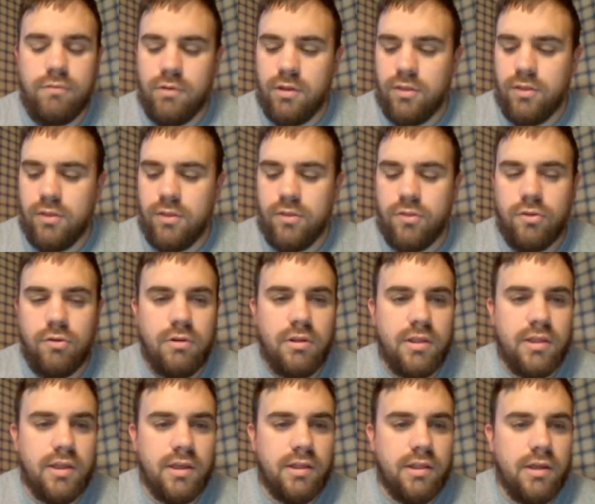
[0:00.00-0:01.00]
with
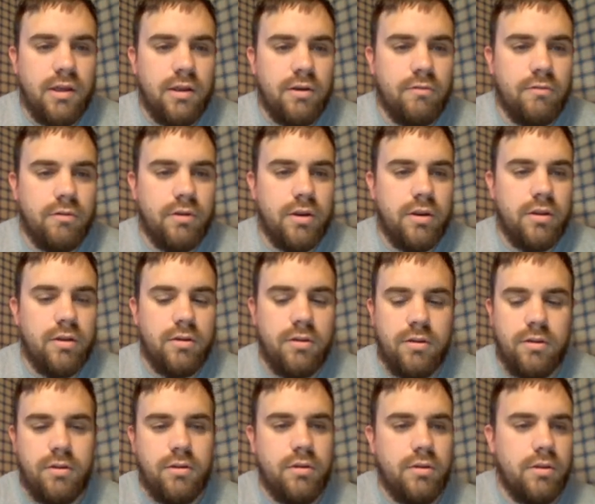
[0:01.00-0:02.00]
3,600.
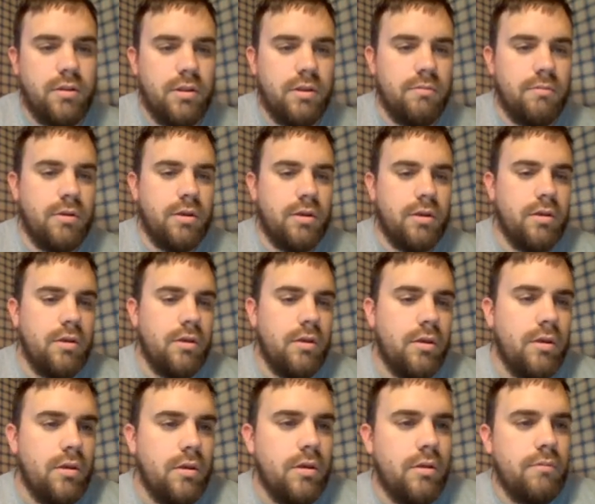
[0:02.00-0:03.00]
Let me
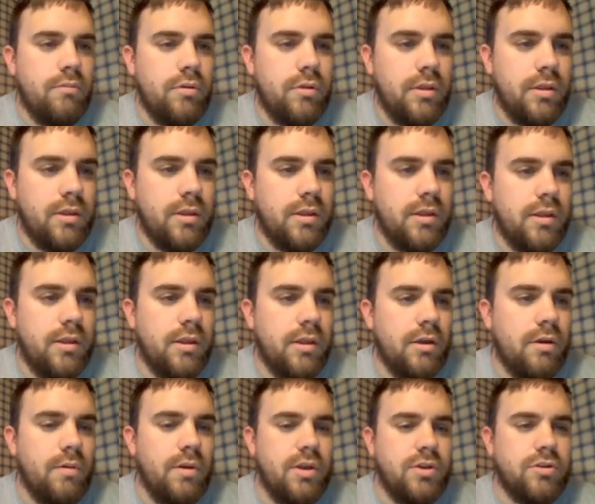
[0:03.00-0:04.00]
put this in the
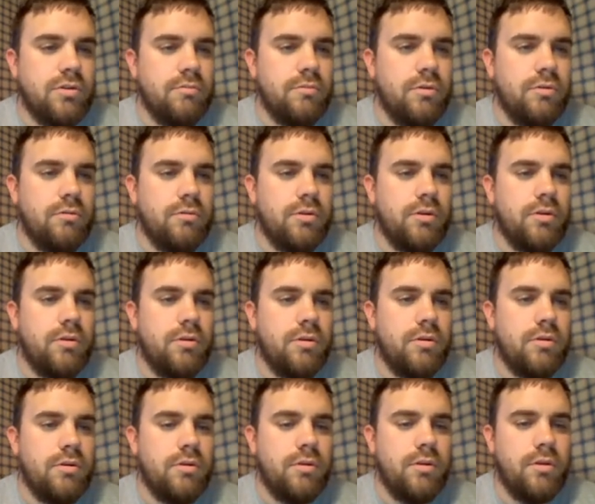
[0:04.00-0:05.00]
equation mode.
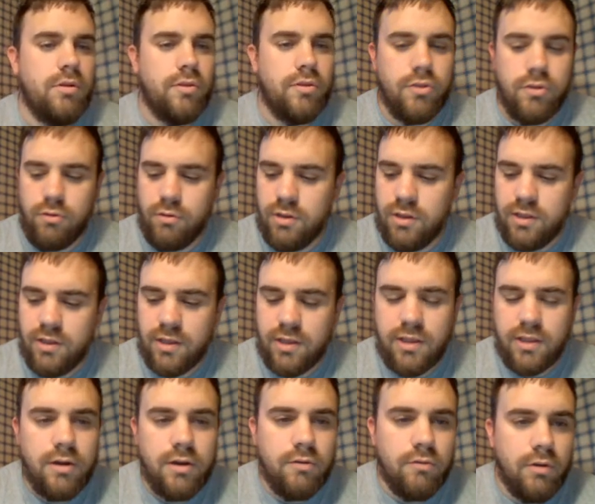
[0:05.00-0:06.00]

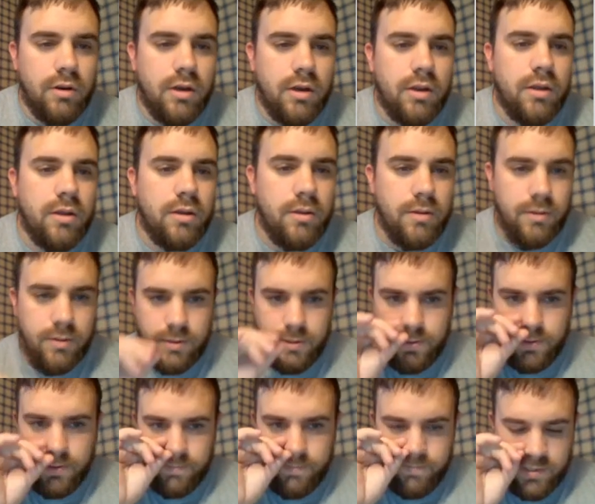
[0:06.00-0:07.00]
3,600
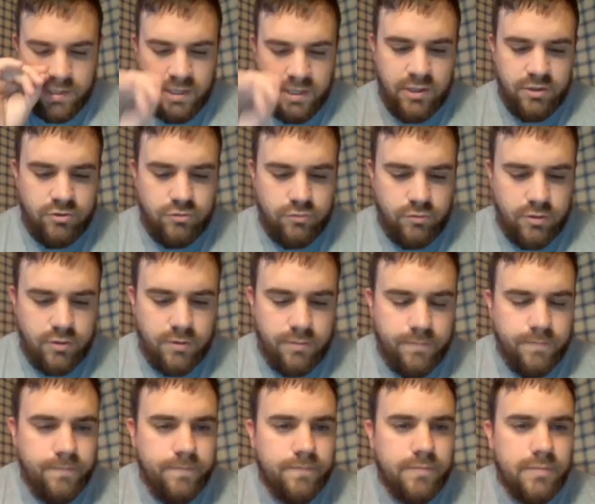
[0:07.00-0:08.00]
kilojoules.
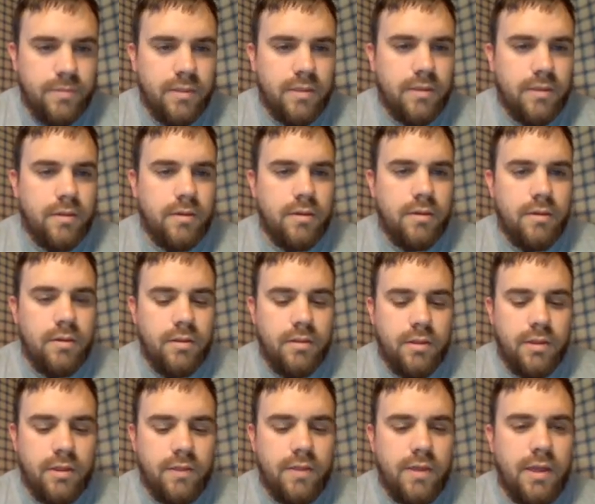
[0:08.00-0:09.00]

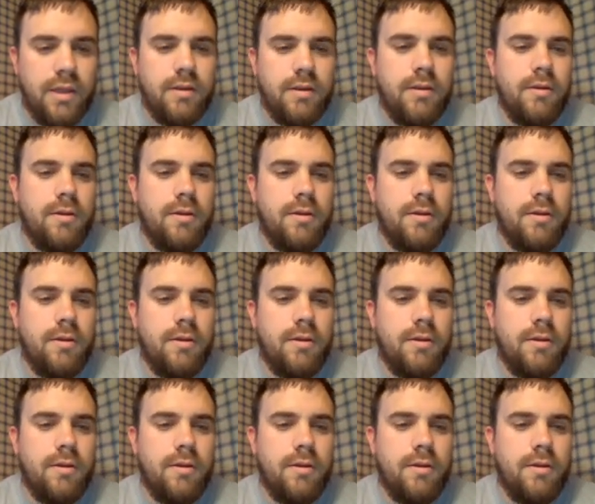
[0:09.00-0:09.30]
Like that.